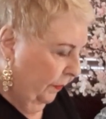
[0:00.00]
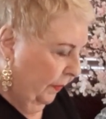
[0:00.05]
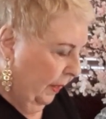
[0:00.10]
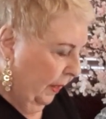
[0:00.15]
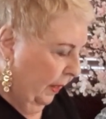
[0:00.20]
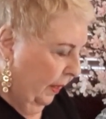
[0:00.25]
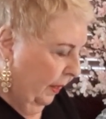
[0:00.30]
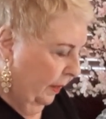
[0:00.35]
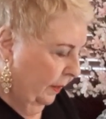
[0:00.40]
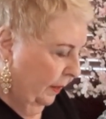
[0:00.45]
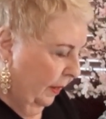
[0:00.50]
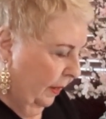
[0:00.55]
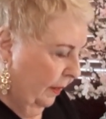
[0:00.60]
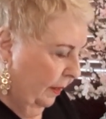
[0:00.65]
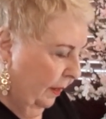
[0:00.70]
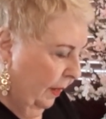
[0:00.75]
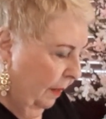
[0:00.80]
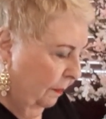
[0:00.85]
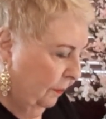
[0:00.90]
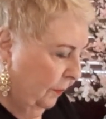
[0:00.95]
and
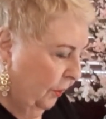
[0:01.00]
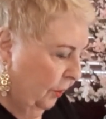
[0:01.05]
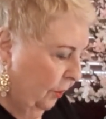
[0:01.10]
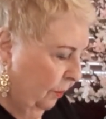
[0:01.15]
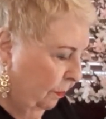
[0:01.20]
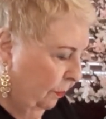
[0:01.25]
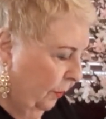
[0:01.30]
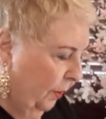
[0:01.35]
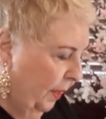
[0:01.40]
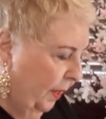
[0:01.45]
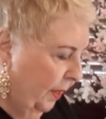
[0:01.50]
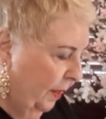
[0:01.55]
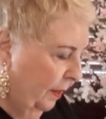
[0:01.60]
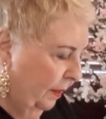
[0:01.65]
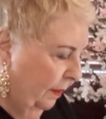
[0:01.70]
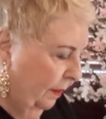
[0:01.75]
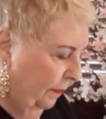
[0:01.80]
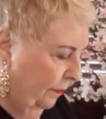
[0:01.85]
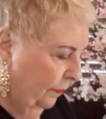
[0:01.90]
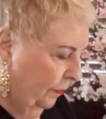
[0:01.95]
then up to your brain
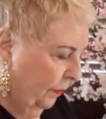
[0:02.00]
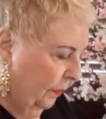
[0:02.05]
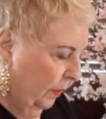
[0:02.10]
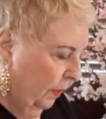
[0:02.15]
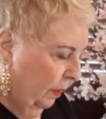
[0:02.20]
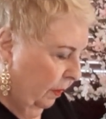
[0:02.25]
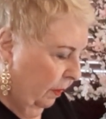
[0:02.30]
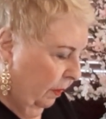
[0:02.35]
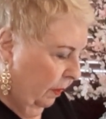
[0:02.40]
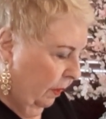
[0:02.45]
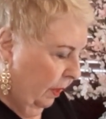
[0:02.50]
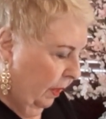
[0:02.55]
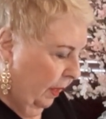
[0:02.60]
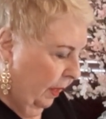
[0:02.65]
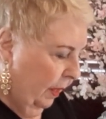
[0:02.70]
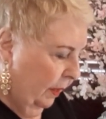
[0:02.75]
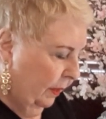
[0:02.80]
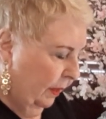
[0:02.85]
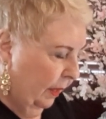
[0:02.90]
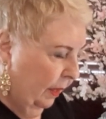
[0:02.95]

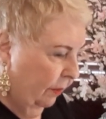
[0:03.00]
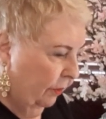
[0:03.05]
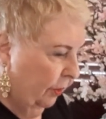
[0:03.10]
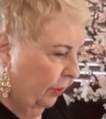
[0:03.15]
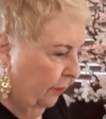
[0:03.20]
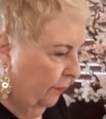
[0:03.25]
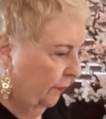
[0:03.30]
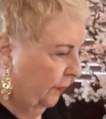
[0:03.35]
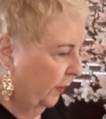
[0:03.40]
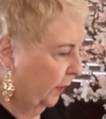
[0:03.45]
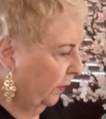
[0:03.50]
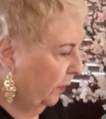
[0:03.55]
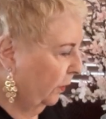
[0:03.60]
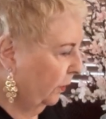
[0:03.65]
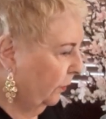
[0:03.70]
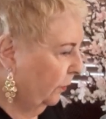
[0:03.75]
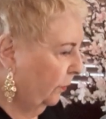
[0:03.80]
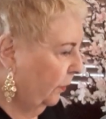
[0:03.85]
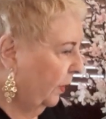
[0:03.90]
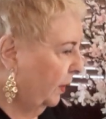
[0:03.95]
and down to your
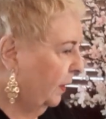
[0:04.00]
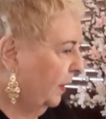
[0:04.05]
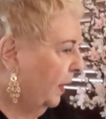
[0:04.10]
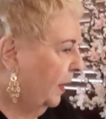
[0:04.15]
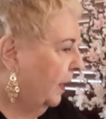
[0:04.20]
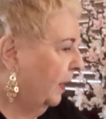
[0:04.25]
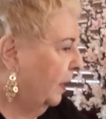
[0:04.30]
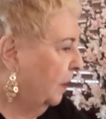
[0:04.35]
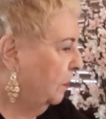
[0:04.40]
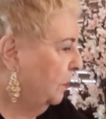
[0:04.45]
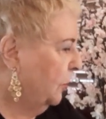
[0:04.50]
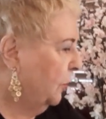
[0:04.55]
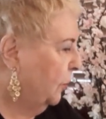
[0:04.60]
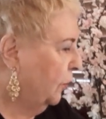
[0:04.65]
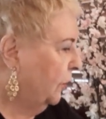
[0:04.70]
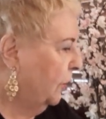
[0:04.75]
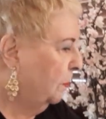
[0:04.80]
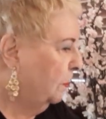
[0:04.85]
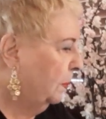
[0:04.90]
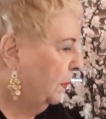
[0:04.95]
fingers, and that helps you
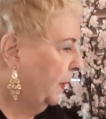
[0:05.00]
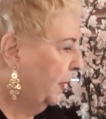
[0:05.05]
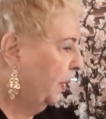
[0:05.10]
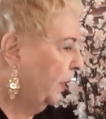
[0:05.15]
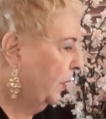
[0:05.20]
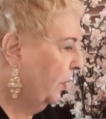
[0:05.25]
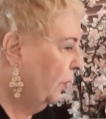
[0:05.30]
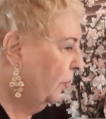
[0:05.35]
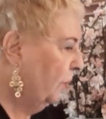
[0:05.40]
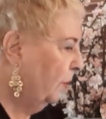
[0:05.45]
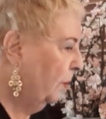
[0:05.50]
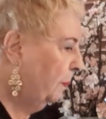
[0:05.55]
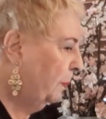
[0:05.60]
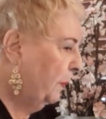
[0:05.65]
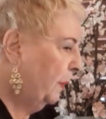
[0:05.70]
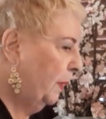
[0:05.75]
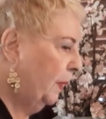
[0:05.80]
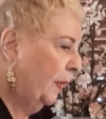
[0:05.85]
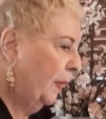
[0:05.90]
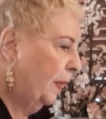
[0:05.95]
to play your
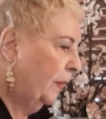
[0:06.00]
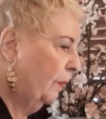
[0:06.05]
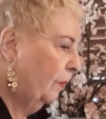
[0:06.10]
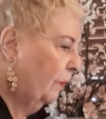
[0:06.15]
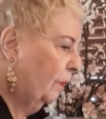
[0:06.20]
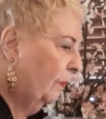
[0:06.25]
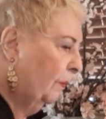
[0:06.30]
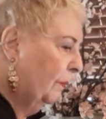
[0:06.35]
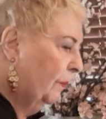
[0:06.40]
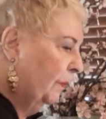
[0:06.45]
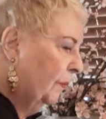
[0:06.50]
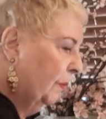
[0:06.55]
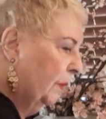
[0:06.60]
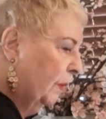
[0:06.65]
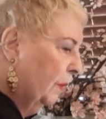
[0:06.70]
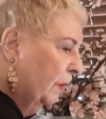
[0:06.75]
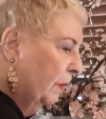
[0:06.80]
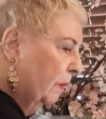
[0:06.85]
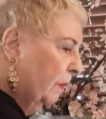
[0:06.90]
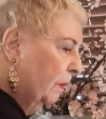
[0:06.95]
piano.
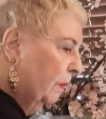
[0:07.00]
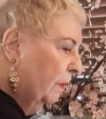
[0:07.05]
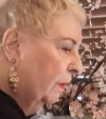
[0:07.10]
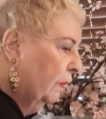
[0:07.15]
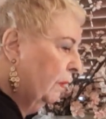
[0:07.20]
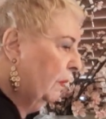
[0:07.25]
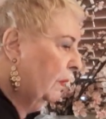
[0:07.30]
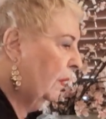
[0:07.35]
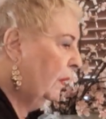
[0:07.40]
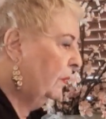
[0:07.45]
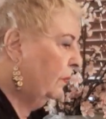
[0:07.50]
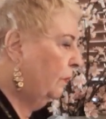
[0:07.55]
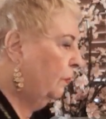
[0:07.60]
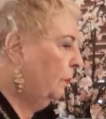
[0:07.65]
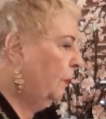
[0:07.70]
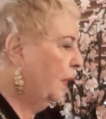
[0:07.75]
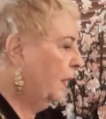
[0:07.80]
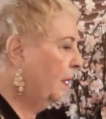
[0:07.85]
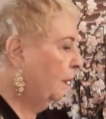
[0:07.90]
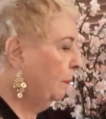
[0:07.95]
That's
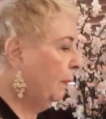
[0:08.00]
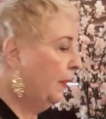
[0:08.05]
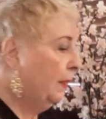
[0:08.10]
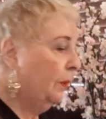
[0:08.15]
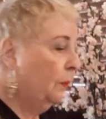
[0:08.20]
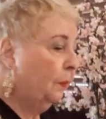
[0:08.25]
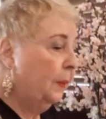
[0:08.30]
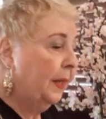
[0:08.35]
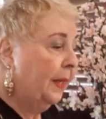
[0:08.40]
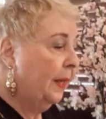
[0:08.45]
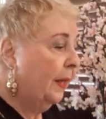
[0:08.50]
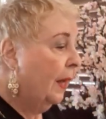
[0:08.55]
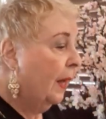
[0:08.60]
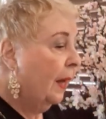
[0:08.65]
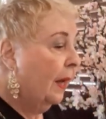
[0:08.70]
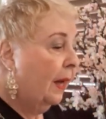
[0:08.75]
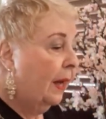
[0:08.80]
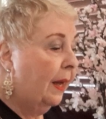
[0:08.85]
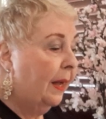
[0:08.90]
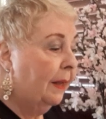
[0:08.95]
why. By the way,
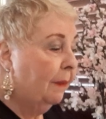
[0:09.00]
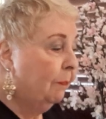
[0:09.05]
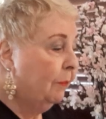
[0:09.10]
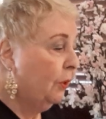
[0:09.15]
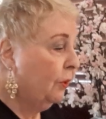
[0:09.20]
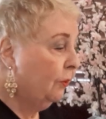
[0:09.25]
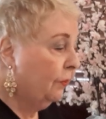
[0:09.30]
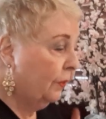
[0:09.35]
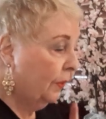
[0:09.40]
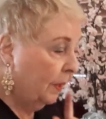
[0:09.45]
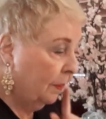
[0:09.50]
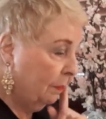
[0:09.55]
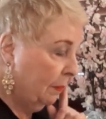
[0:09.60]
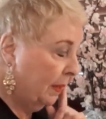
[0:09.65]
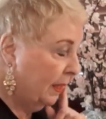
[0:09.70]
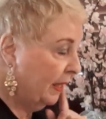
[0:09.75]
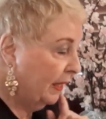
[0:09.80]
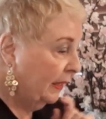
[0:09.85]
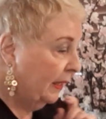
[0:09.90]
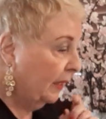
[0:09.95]
I'm using
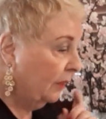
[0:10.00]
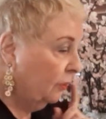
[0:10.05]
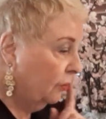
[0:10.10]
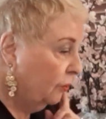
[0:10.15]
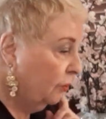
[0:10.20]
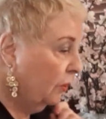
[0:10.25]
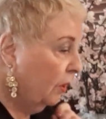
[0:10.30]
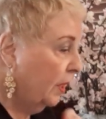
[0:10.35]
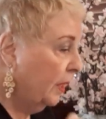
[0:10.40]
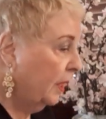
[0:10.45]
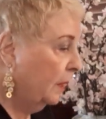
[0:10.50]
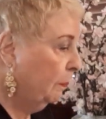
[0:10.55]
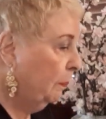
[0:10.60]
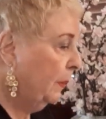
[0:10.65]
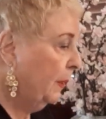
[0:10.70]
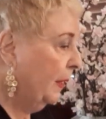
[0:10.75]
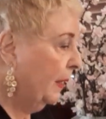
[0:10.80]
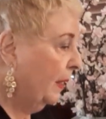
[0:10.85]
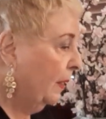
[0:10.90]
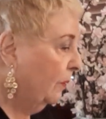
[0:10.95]
my electronic
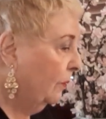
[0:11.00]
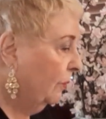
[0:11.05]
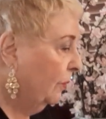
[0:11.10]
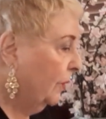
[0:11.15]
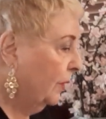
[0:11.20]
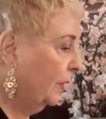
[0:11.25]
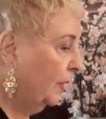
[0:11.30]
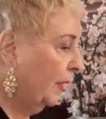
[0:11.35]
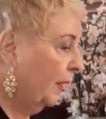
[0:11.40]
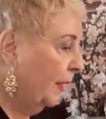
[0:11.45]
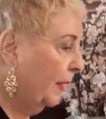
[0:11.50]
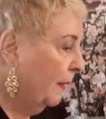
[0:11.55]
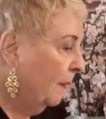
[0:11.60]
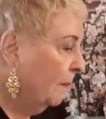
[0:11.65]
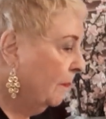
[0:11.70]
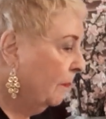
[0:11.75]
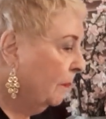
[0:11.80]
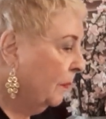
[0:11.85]
piano today